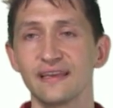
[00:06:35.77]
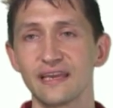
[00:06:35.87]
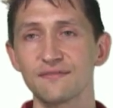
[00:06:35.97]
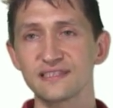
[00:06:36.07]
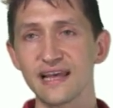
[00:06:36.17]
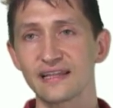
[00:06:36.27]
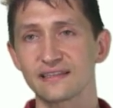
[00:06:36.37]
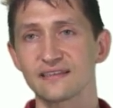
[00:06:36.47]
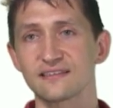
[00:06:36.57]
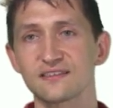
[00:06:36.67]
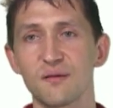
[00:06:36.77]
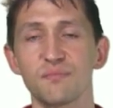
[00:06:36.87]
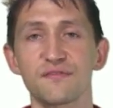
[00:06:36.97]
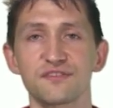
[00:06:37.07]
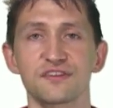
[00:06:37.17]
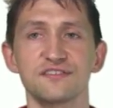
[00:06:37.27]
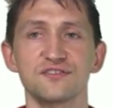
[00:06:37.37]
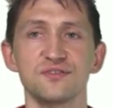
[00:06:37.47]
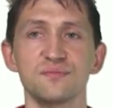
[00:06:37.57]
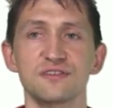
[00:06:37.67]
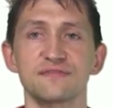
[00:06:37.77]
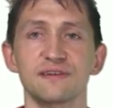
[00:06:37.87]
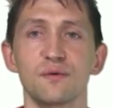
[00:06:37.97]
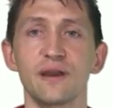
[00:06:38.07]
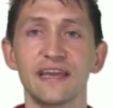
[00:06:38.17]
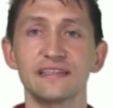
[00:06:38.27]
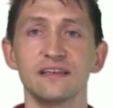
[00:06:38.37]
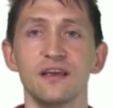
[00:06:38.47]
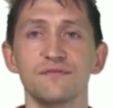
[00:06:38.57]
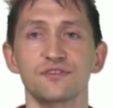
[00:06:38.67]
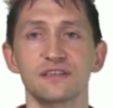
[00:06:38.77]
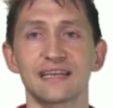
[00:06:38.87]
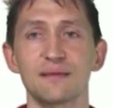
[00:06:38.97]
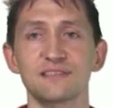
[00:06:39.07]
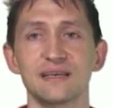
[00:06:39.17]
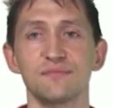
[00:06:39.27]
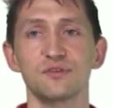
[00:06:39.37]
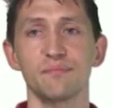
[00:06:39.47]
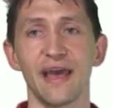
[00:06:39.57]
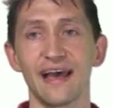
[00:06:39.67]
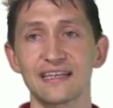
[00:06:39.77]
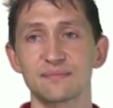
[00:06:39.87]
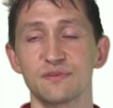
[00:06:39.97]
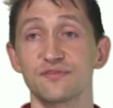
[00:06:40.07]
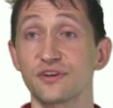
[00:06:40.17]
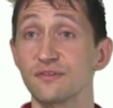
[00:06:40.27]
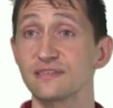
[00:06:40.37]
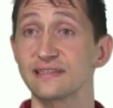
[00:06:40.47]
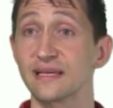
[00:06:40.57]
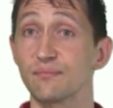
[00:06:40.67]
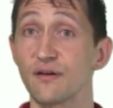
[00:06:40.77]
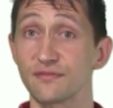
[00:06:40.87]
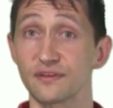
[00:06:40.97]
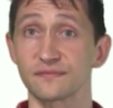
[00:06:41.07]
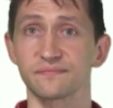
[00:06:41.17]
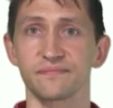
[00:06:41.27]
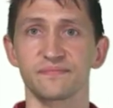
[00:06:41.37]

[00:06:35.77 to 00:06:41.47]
If set, some buffer consumers will wait for the timestamp to pass before using that buffer.